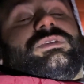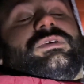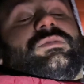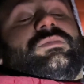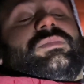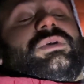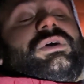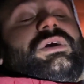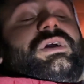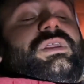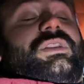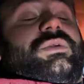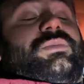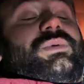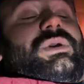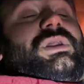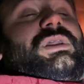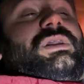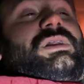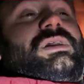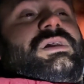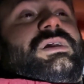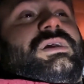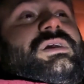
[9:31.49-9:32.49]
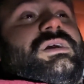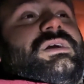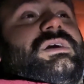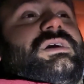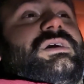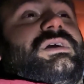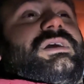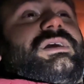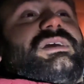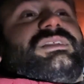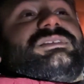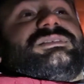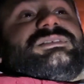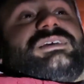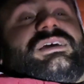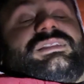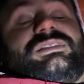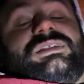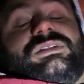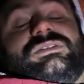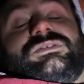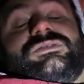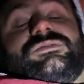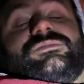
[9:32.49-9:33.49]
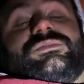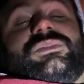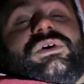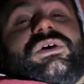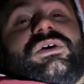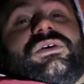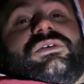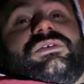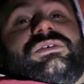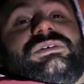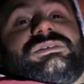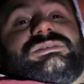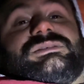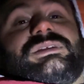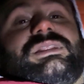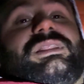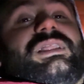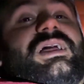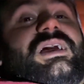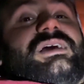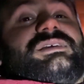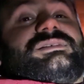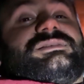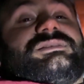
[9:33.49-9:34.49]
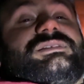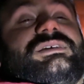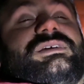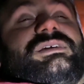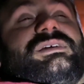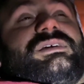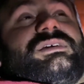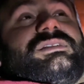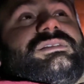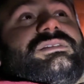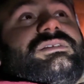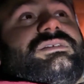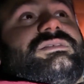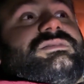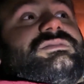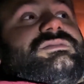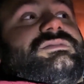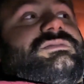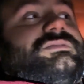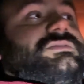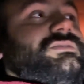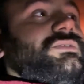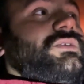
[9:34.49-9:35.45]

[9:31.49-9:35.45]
But anyway, it's sad that tomorrow is the last day and this